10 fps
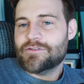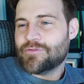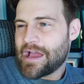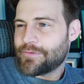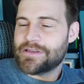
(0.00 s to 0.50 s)
well,
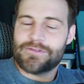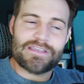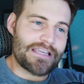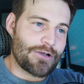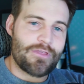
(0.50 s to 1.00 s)
how do I do
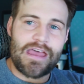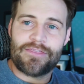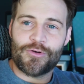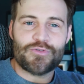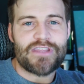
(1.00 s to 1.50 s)
this, how do I do that,
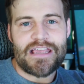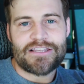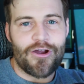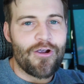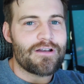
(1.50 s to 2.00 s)
those
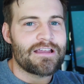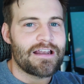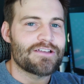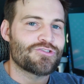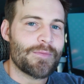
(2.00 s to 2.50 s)
things aren't going
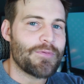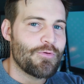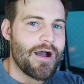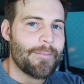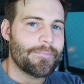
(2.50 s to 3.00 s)
to trip
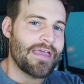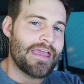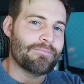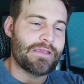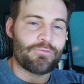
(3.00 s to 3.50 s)
you up
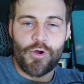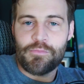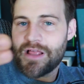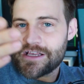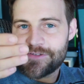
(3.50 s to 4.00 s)
and be
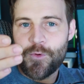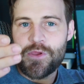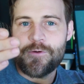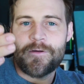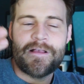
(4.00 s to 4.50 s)
roadblocks for
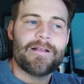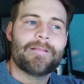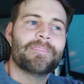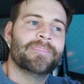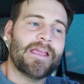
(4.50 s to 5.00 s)
you.
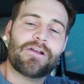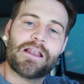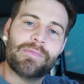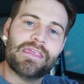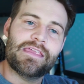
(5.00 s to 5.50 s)
They're going
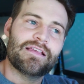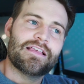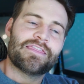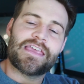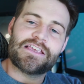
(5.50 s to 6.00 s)
to be
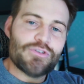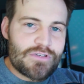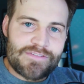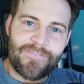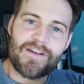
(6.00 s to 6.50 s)
things you
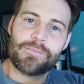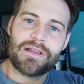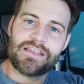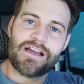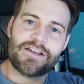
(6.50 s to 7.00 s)
just
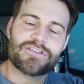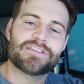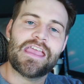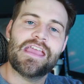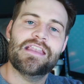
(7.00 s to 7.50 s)
fundamentally
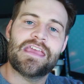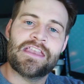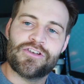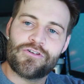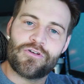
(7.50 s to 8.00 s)
understand,
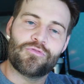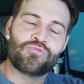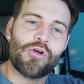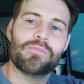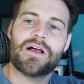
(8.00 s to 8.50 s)
and your
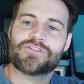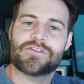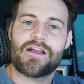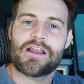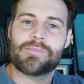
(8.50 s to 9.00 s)
roadblocks are
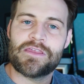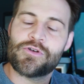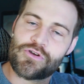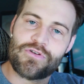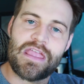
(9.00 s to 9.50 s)
now going to be
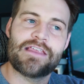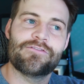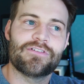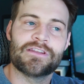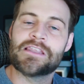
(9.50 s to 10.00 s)
your
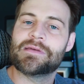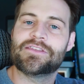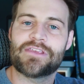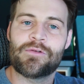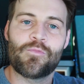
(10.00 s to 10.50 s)
creative
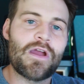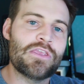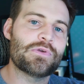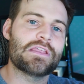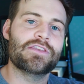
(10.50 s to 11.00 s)
limits and what
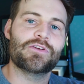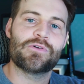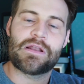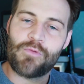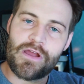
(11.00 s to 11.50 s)
you can do
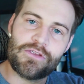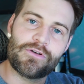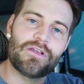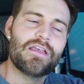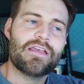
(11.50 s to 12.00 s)
and what you
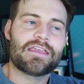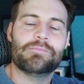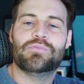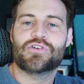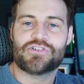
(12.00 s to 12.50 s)
can
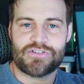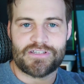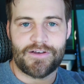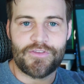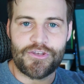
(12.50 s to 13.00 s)
push
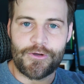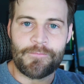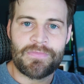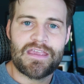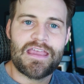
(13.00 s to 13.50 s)
yourself to do.
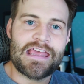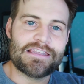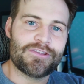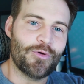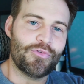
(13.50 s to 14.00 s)

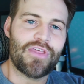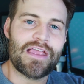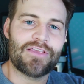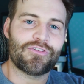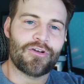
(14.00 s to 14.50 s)
And those
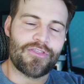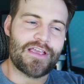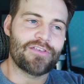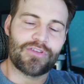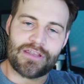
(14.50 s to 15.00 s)
things are
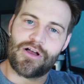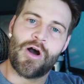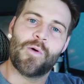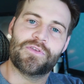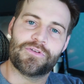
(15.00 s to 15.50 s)
things that can
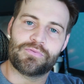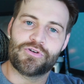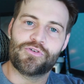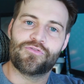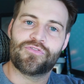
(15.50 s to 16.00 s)
always
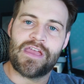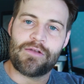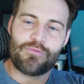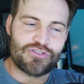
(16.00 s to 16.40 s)
improve. And we're